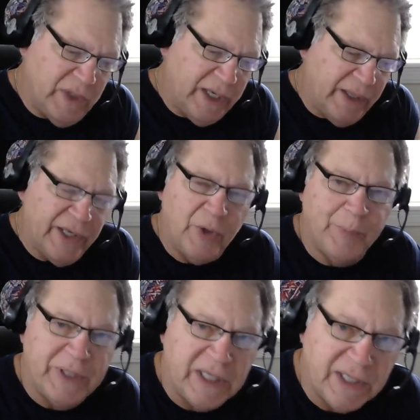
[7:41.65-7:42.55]

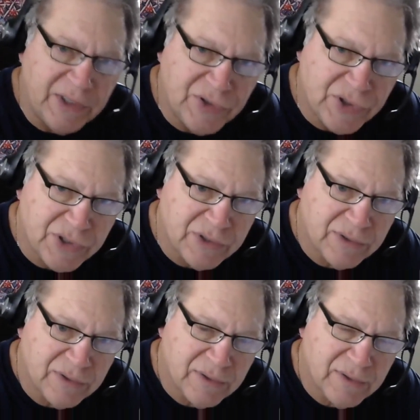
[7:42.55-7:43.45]
LLPs
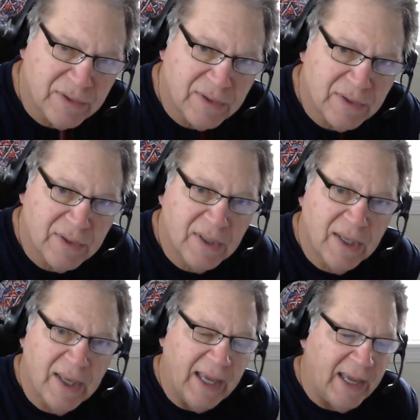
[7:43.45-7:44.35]

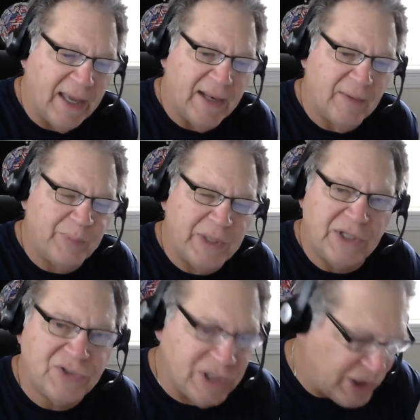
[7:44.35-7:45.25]
and
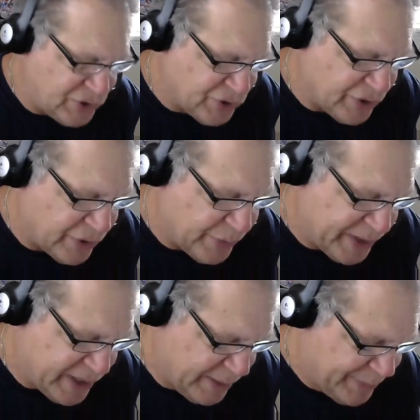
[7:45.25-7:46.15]
PCs are going to
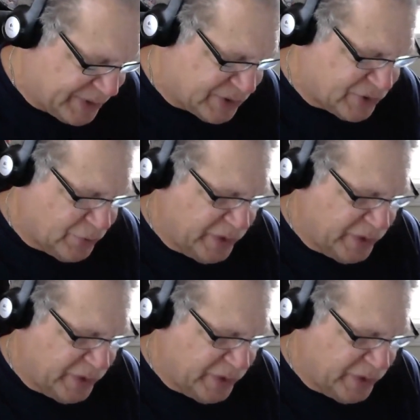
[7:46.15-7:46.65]
encompass.